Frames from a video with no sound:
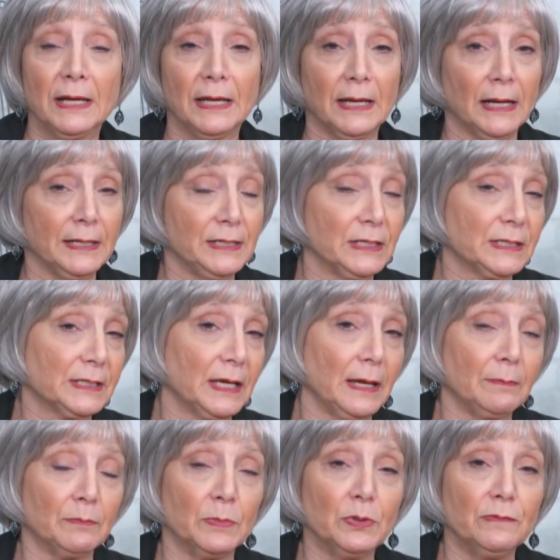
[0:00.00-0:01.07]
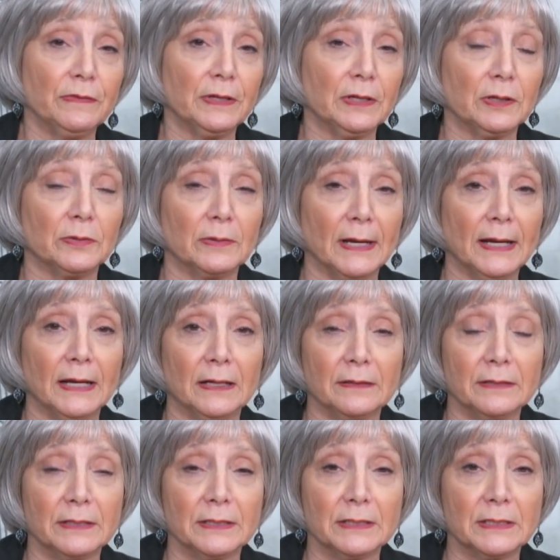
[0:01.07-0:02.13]
and I just kept moving it
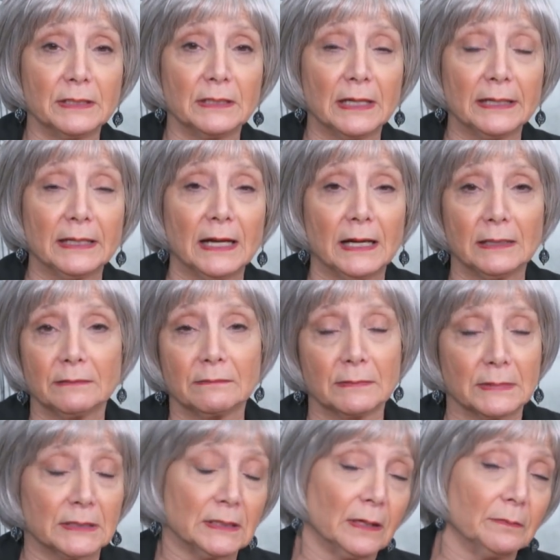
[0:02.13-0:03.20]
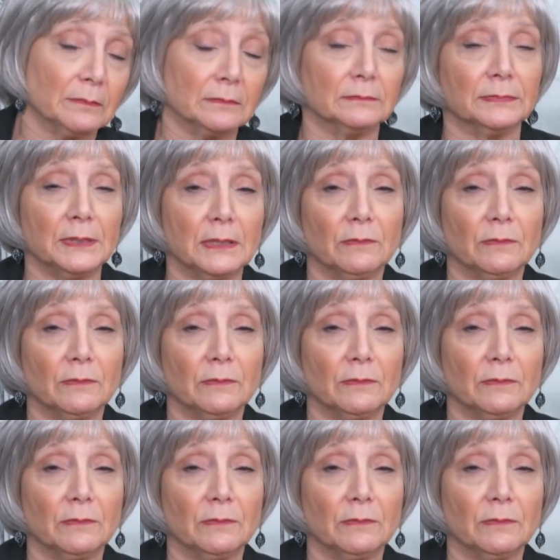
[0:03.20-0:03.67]
around until I got something